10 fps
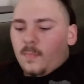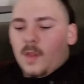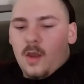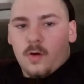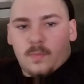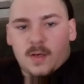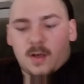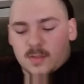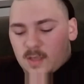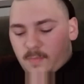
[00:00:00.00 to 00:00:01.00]
Oh, my
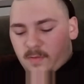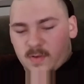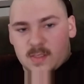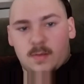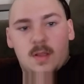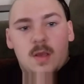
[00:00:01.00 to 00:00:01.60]
dog's coming to visit.